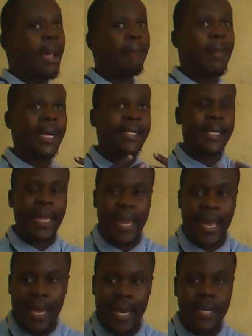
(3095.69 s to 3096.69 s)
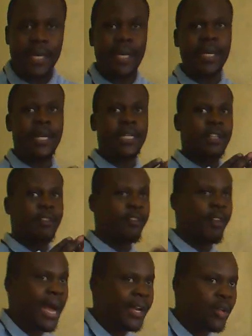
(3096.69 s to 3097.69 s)
but A is the
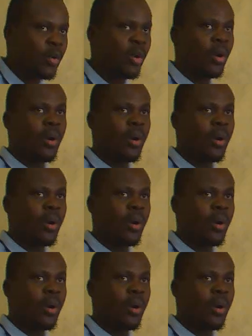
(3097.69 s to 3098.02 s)
value